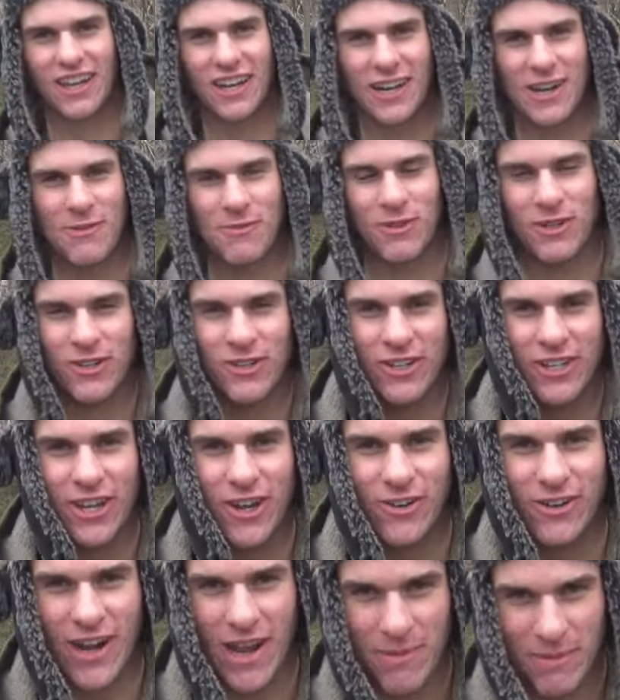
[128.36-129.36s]
We're gonna
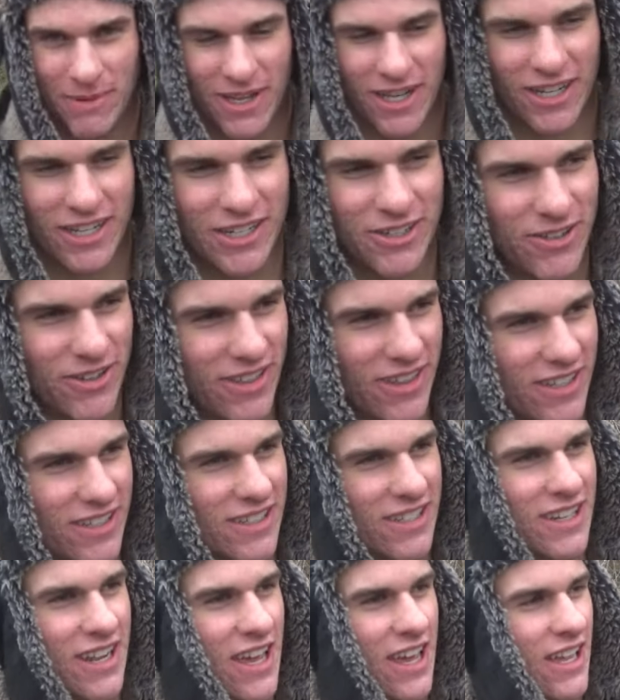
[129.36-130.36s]
go rabbit hunting with
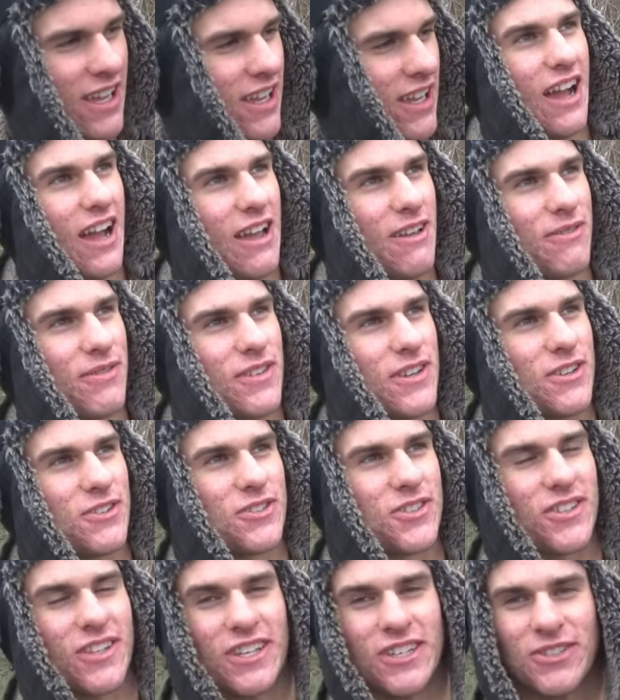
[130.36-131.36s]
it today. I've
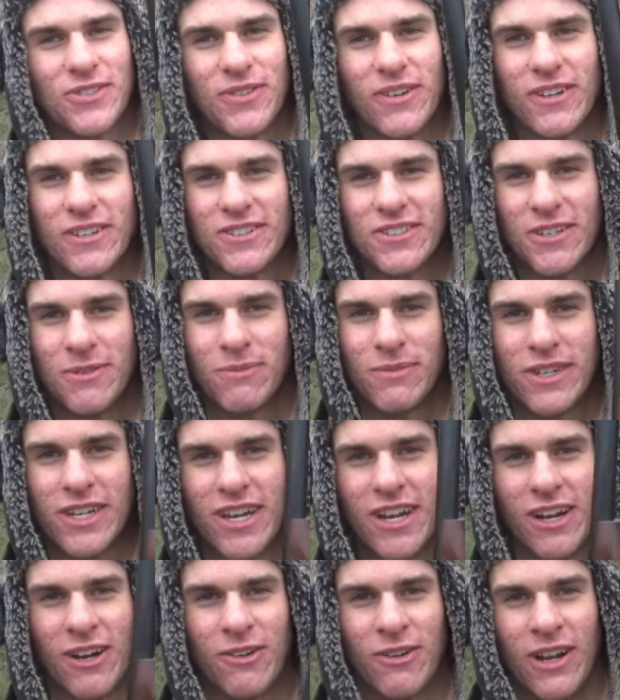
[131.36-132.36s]
used this for some
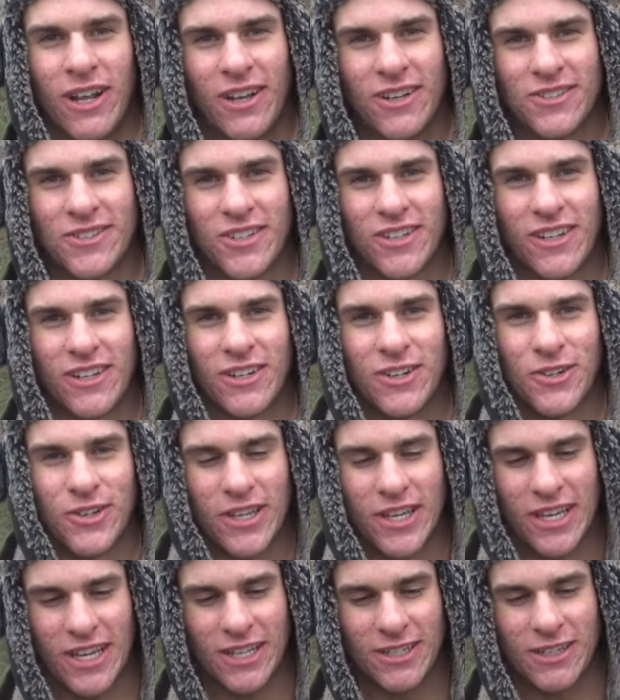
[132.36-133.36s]
deer when I was a little
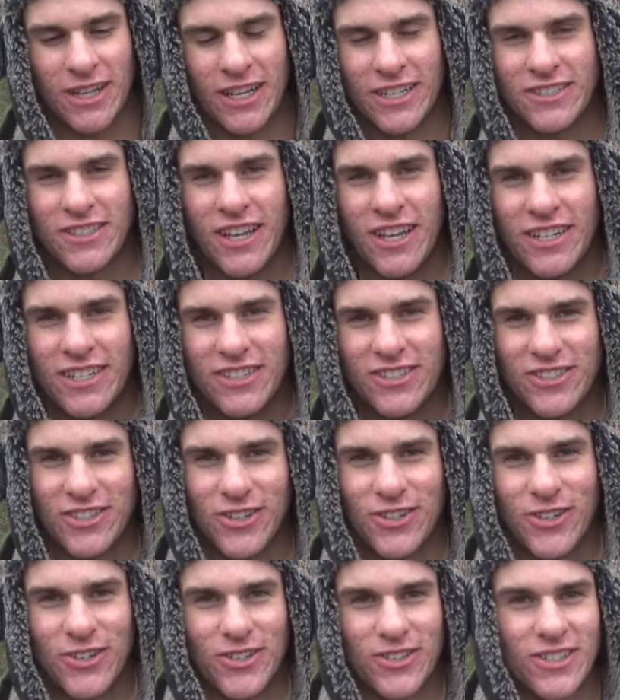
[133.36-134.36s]
kid, like 10 years
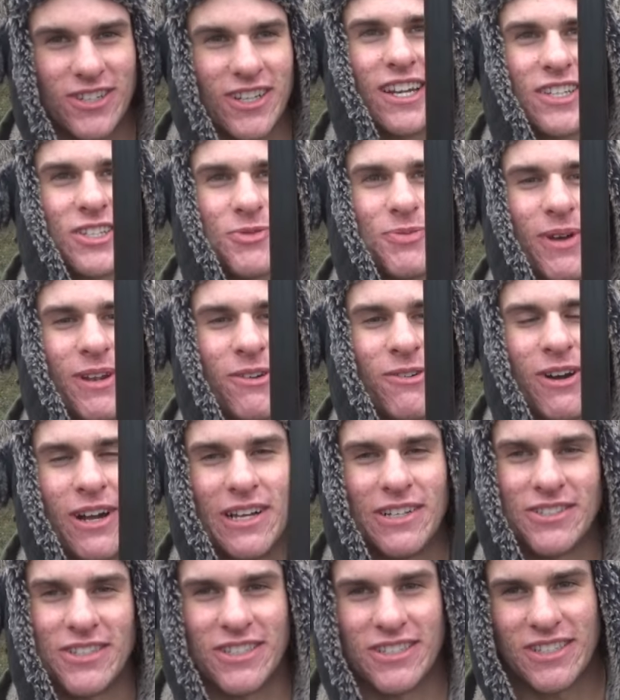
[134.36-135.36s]
old, and it's been a
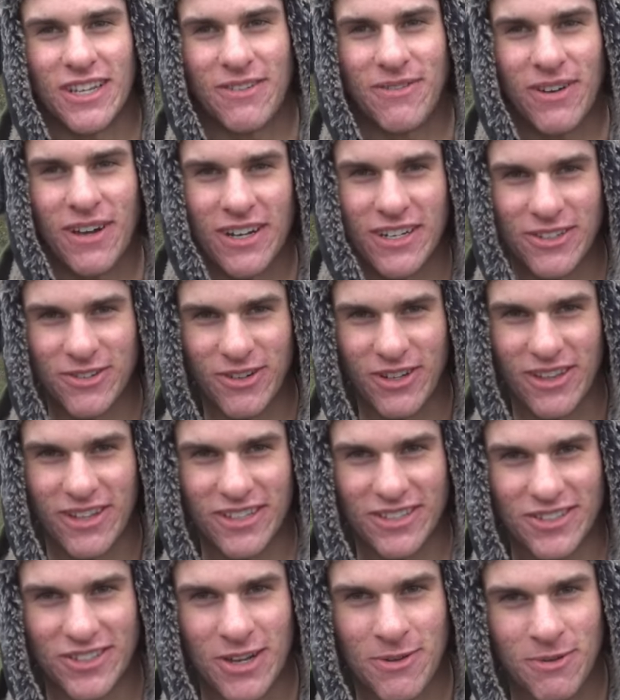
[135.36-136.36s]
while since I've hunted with
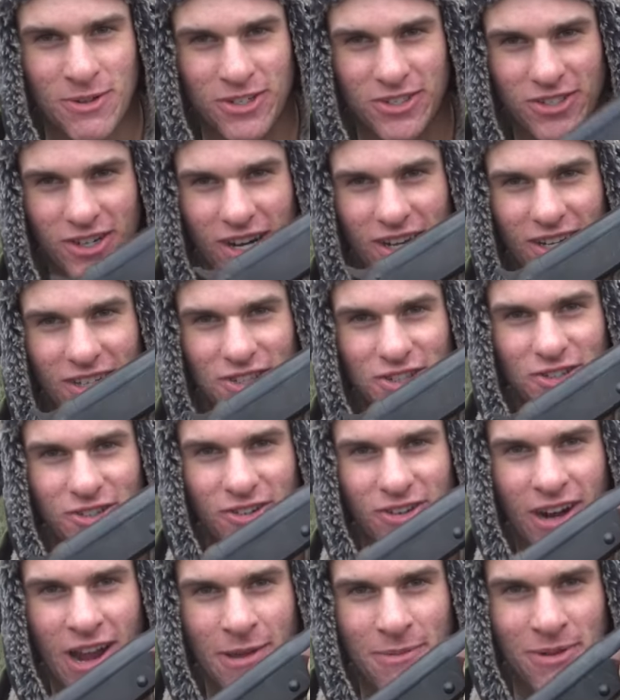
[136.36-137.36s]
it, so I'm gonna try to shoot
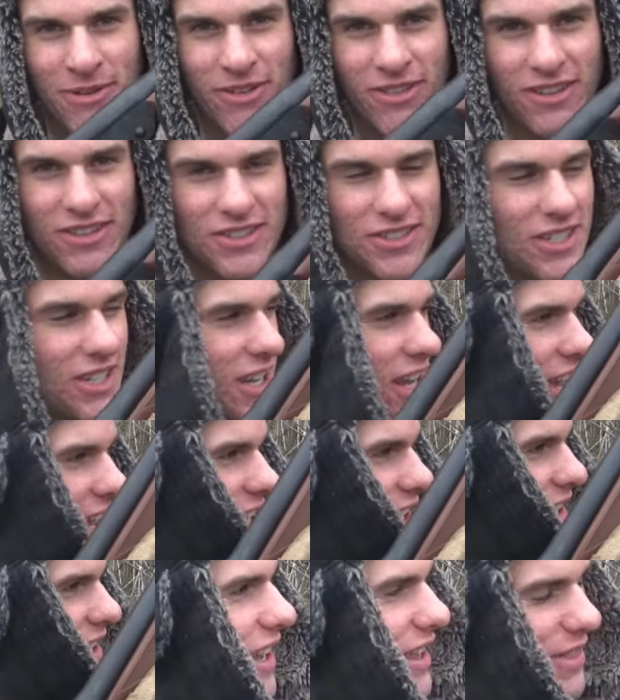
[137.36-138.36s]
a rabbit with this
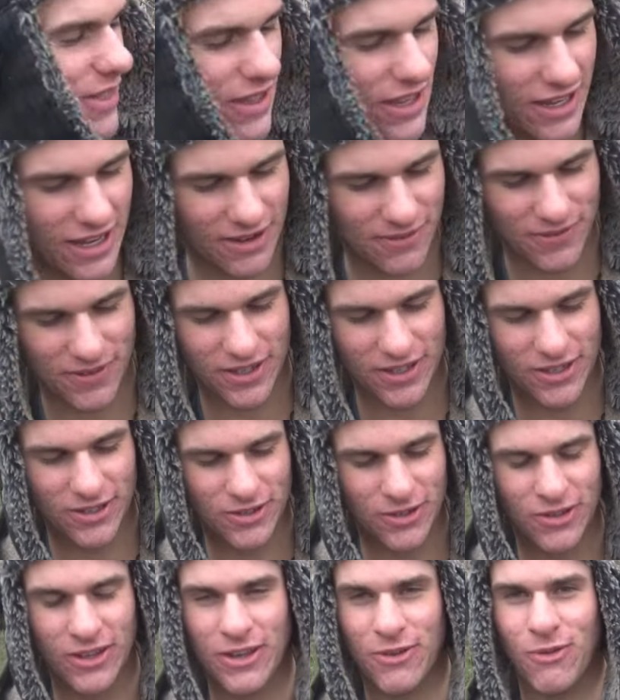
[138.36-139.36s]
today. I think I've
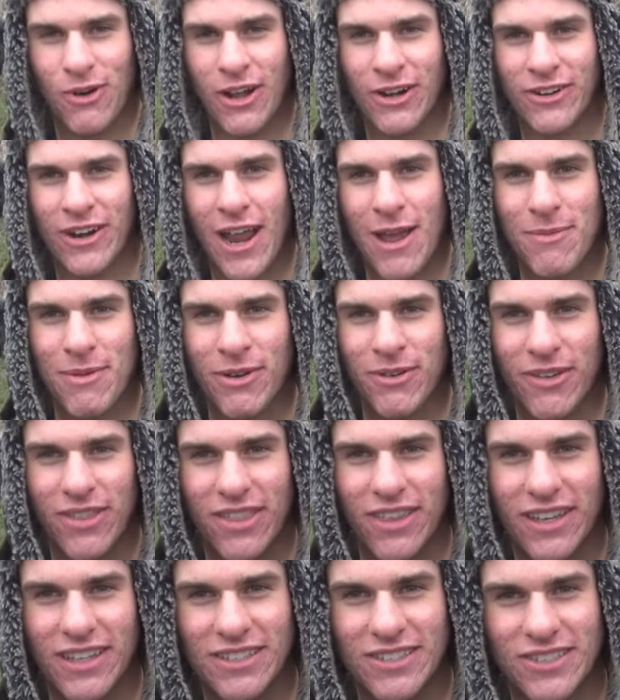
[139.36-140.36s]
killed only one rabbit
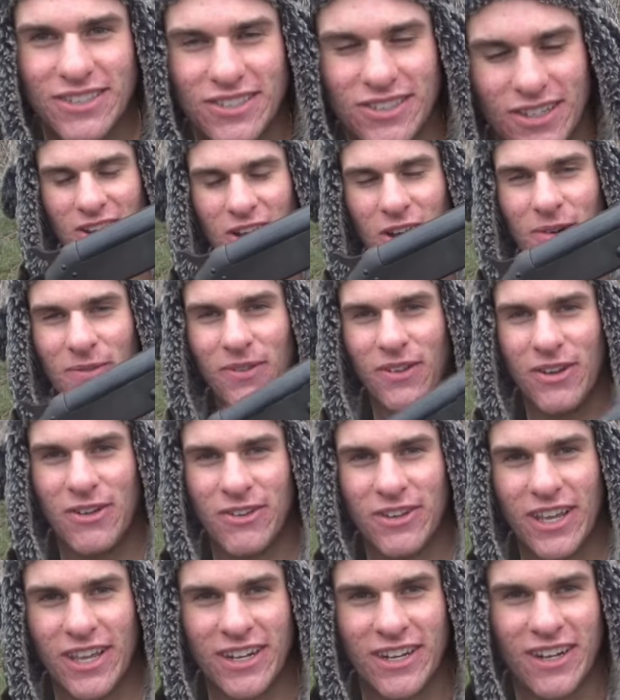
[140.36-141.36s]
with this, so hopefully we
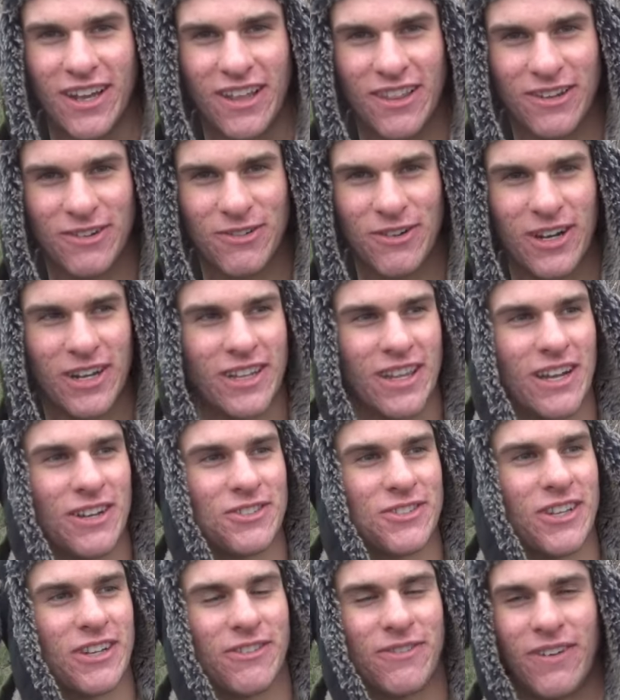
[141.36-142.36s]
can get another one. That
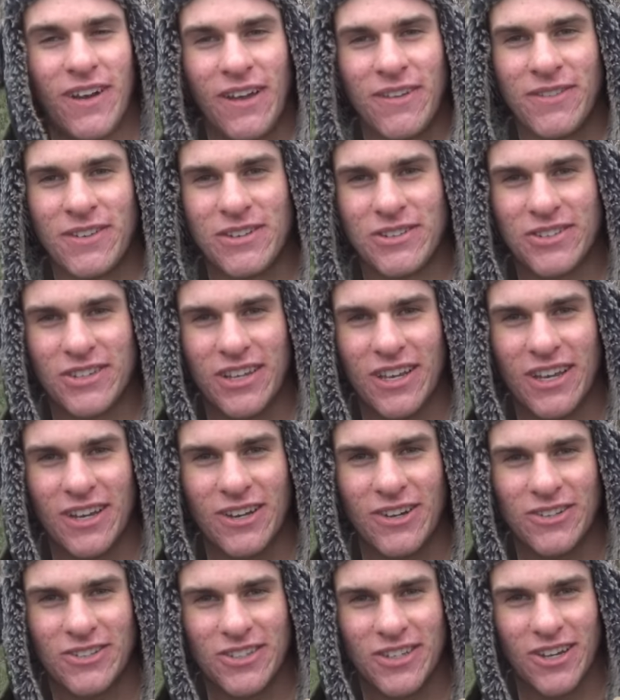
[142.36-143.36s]
was like 5 years
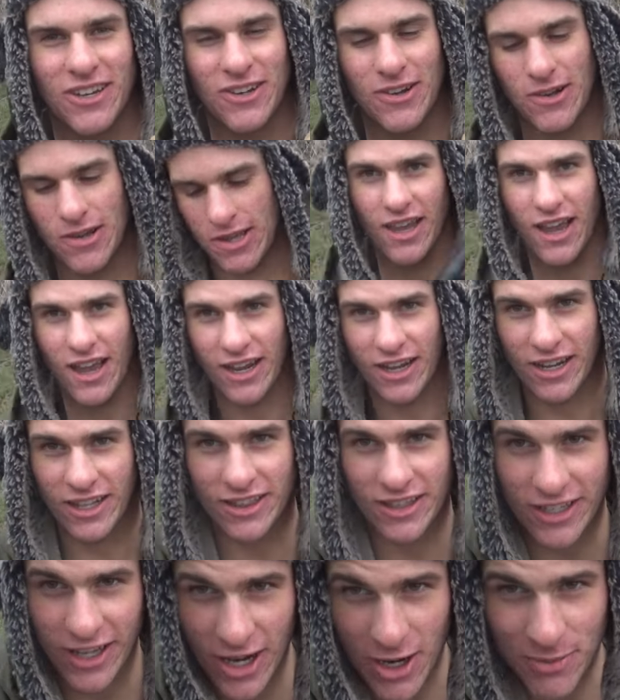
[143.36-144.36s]
ago, so yeah, I
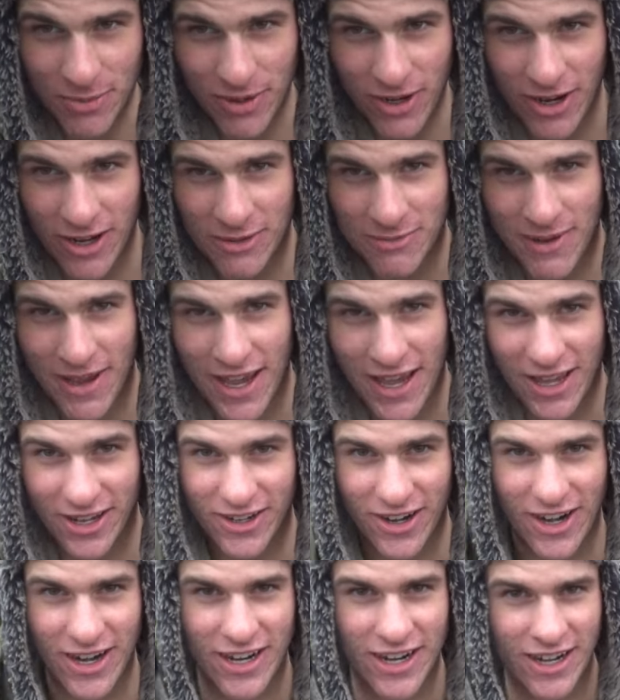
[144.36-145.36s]
got the GoPro on my
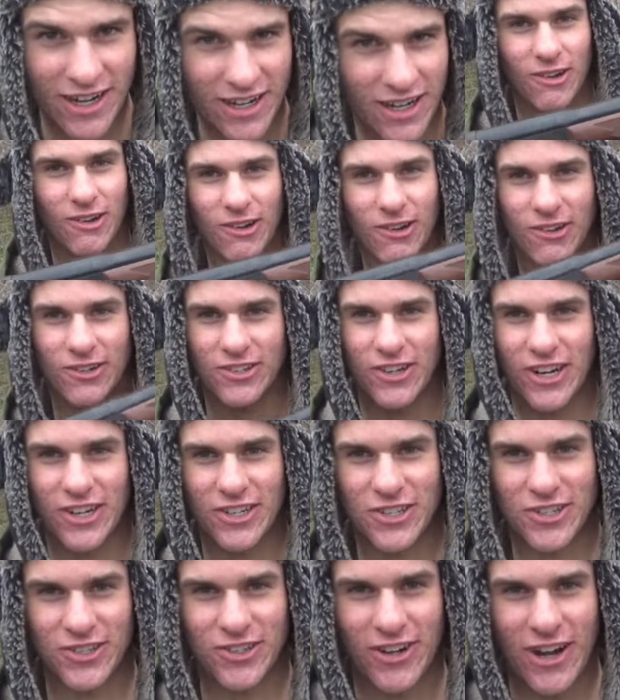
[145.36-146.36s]
head right here. We're gonna try
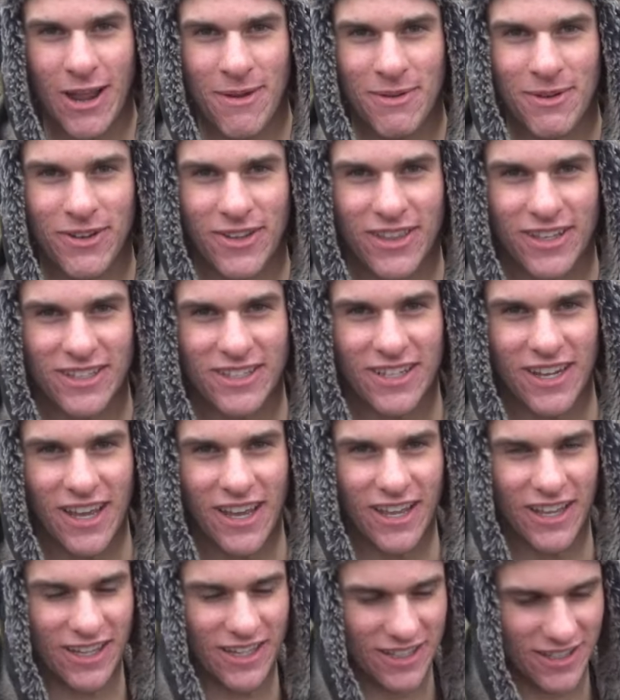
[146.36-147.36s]
to shoot a rabbit with it
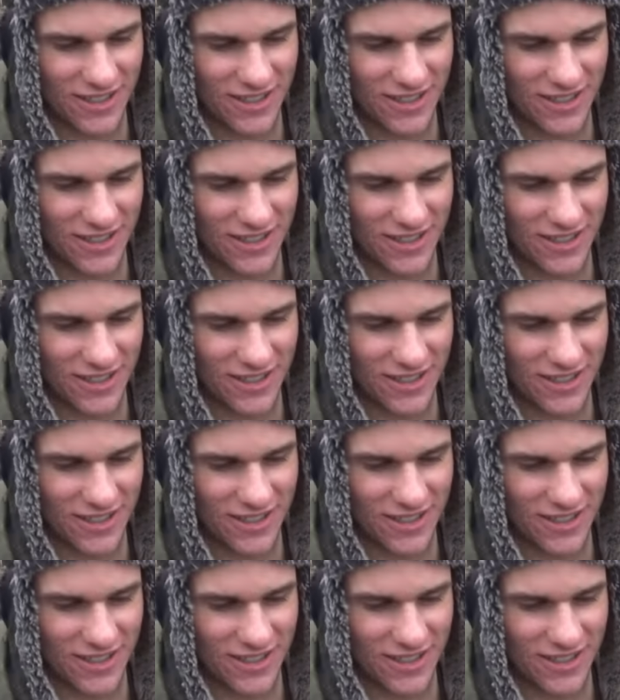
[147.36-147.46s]
today.